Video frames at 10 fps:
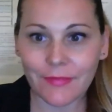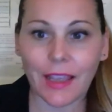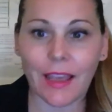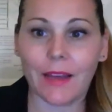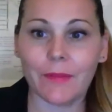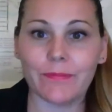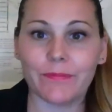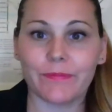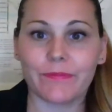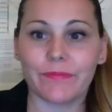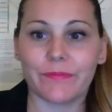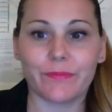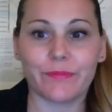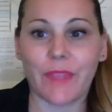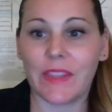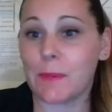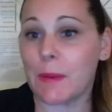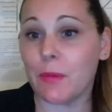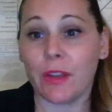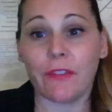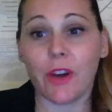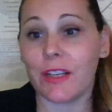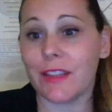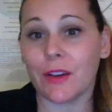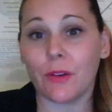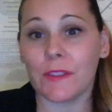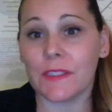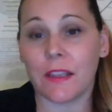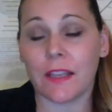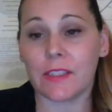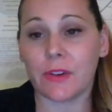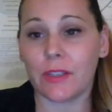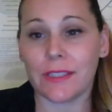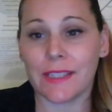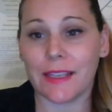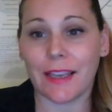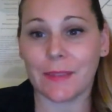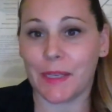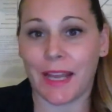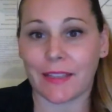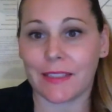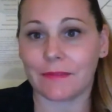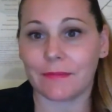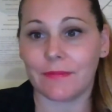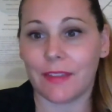Then there's people that have gotten in the course that their strongest thing has been acting,